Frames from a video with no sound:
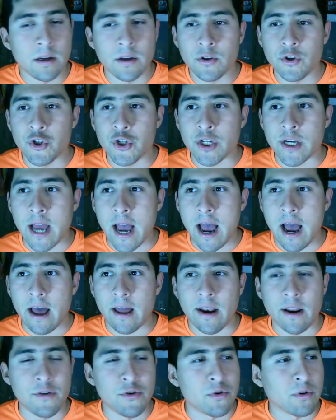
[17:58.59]
chat,
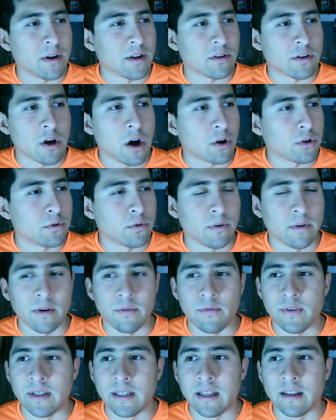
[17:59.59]
and you can talk to a
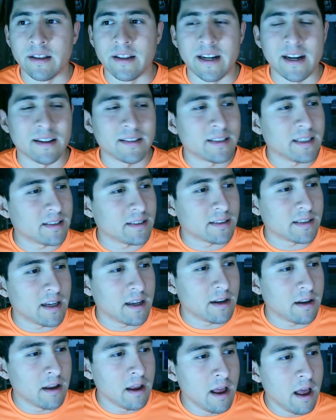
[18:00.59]
Fidelity
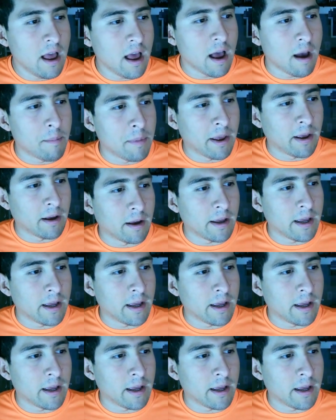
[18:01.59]
assistant I mean,